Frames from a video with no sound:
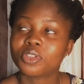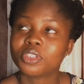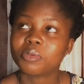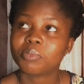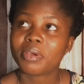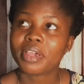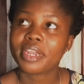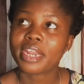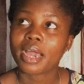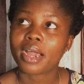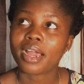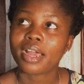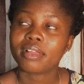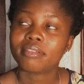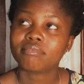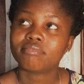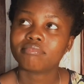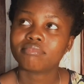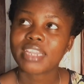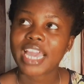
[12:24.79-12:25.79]
The boy that
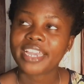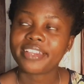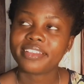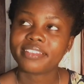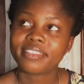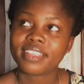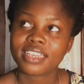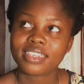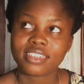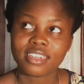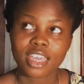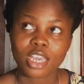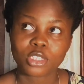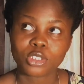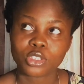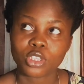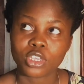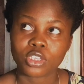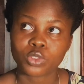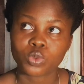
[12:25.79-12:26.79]
I dated in
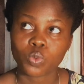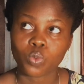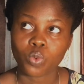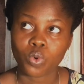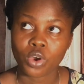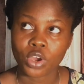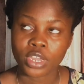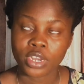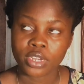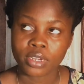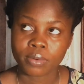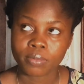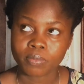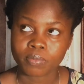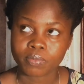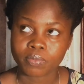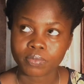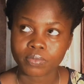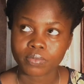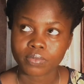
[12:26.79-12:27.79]
SS1,
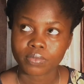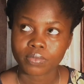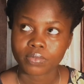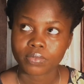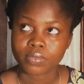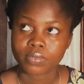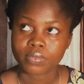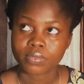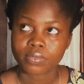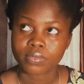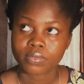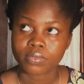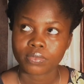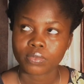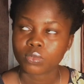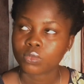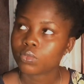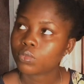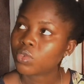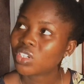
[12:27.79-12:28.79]

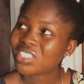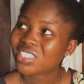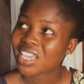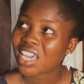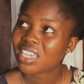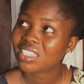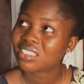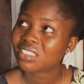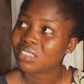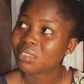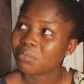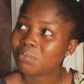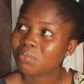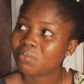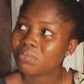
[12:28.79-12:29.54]
what's that his name?